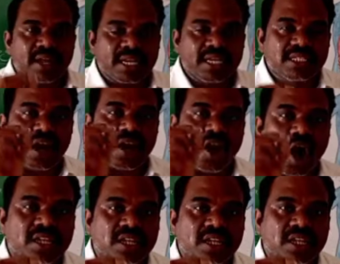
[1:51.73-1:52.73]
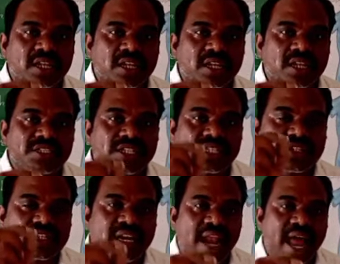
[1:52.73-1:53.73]
Liver is the largest
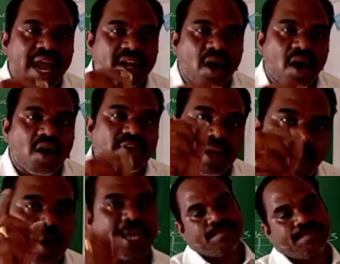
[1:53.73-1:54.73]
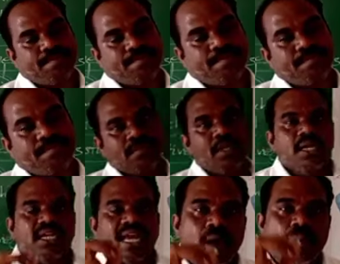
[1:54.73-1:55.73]
gland of our body.
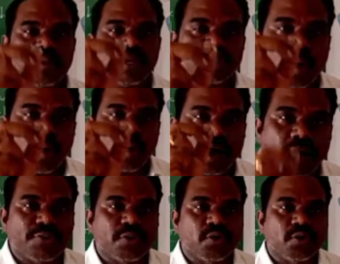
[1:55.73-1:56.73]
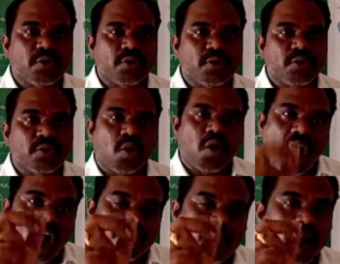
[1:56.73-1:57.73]
In examination point of view,
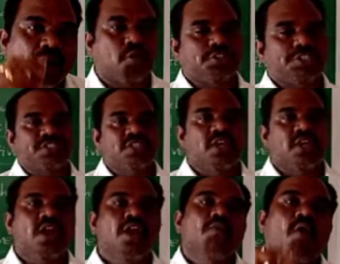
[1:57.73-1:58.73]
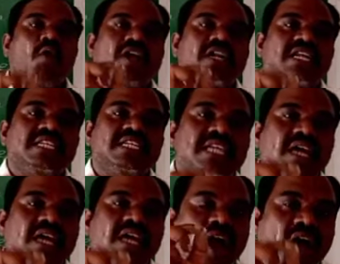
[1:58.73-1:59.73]
half mark questions. What is the
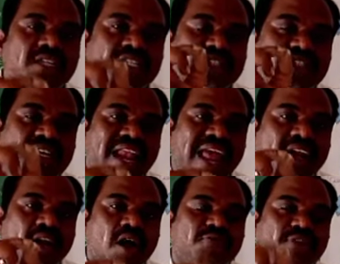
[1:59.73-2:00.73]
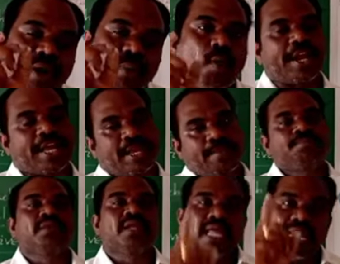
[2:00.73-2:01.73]
largest gland of our body?
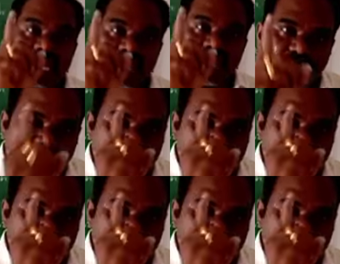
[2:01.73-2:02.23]
Liver.